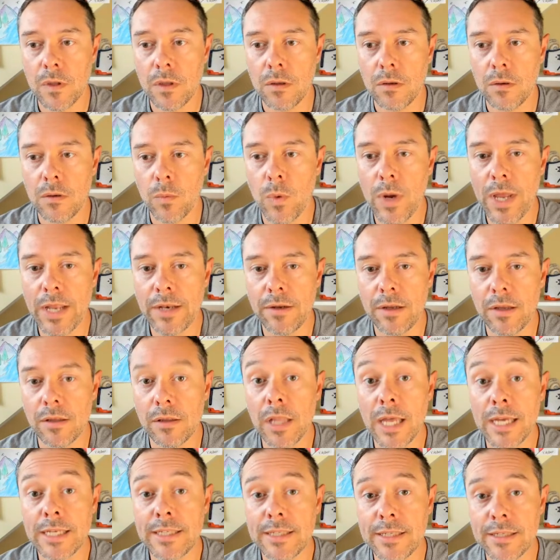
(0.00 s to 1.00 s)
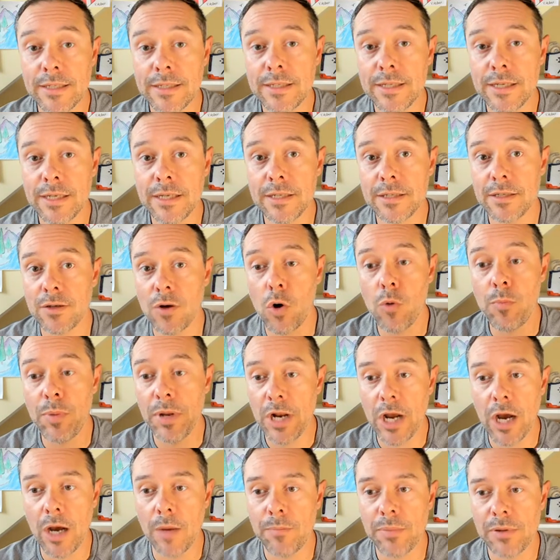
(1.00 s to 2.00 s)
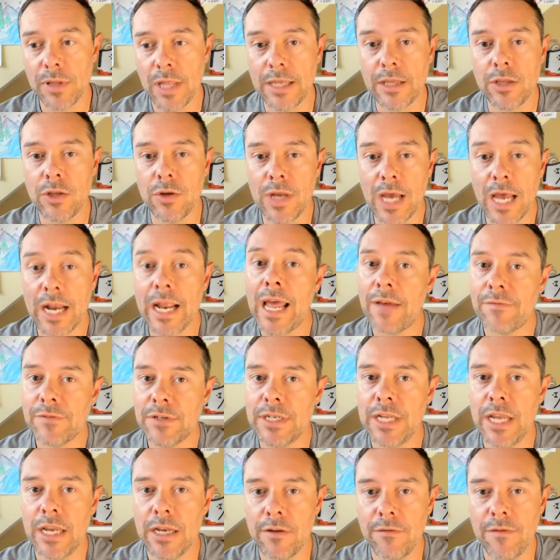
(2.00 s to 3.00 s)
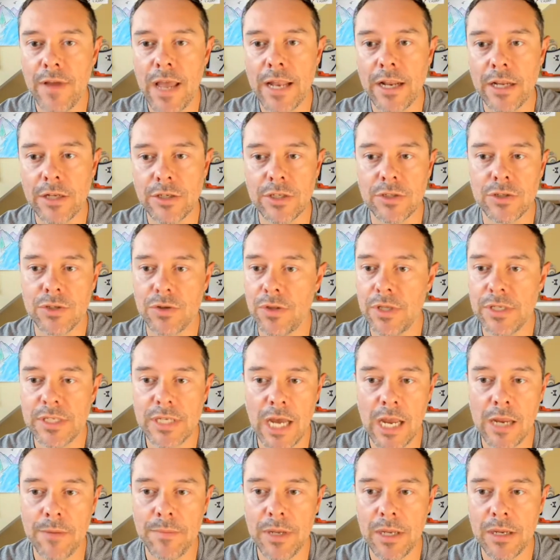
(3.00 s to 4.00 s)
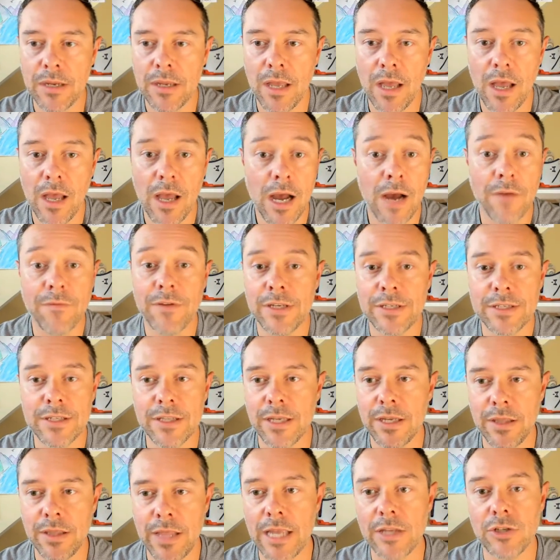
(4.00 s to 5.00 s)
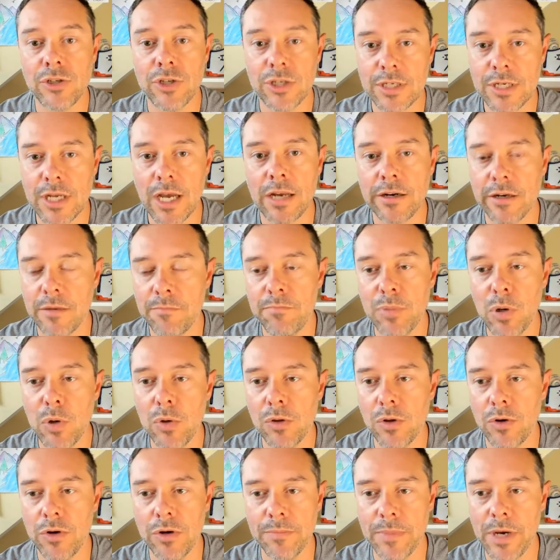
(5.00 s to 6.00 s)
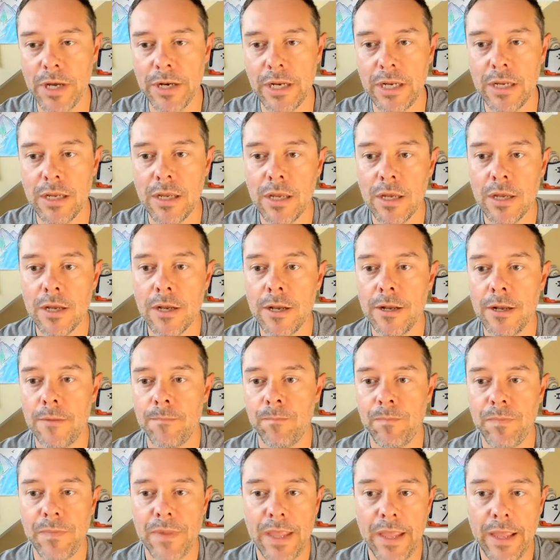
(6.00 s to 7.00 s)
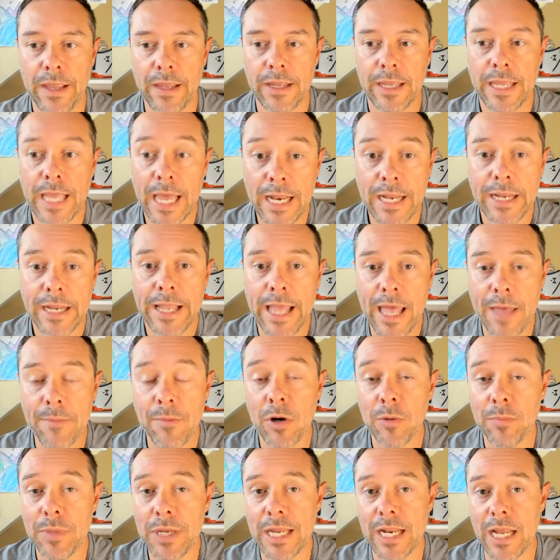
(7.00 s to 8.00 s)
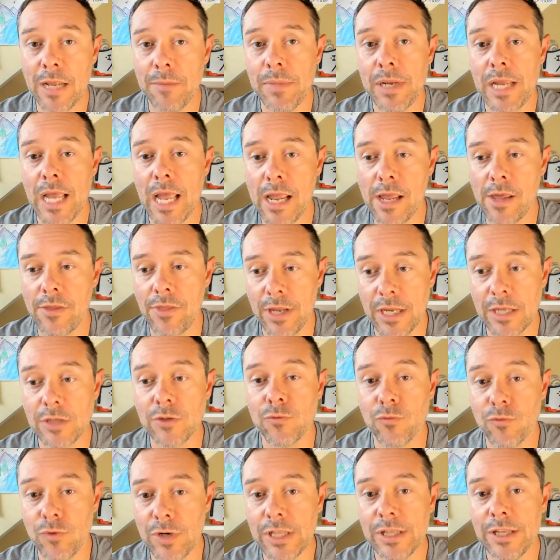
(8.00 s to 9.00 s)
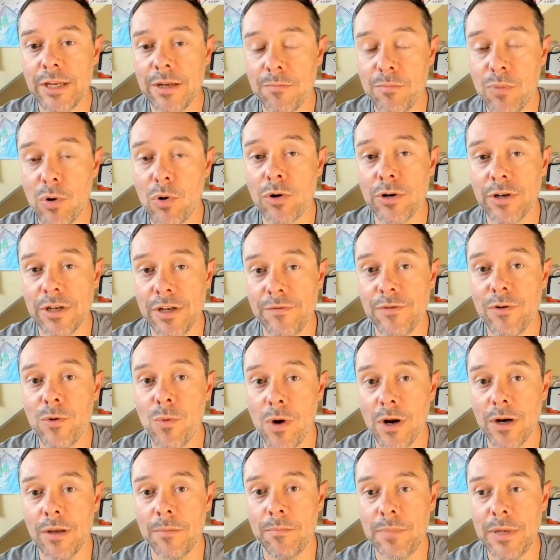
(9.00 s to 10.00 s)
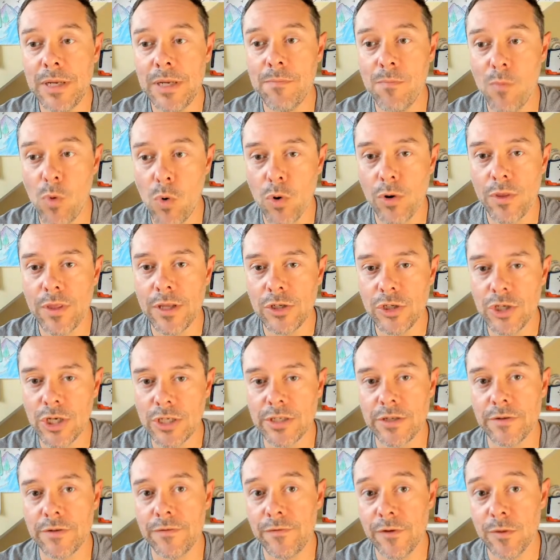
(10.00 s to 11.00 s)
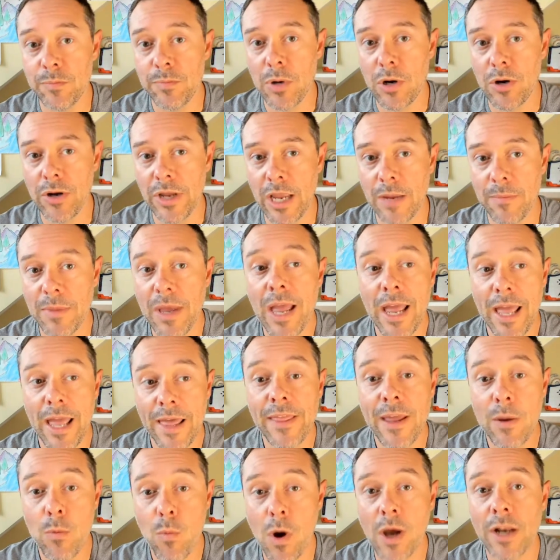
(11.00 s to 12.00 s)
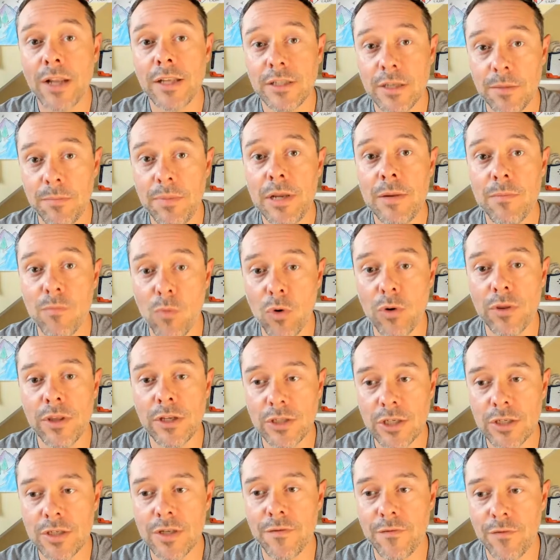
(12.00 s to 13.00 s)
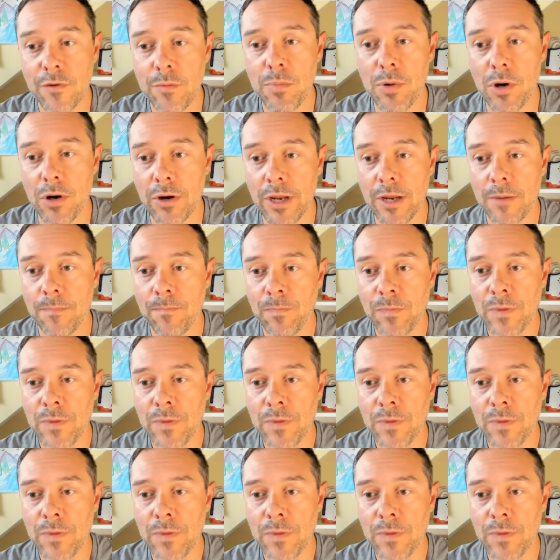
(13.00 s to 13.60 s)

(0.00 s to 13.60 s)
when licenses open up, like, you kind of have to take advantage. And so the timing, obviously, they had just gotten a boatload of money. Getting MLB and NBA, I think, is really important if you want to be more than just a football game. And they wanted to be more than just a football game.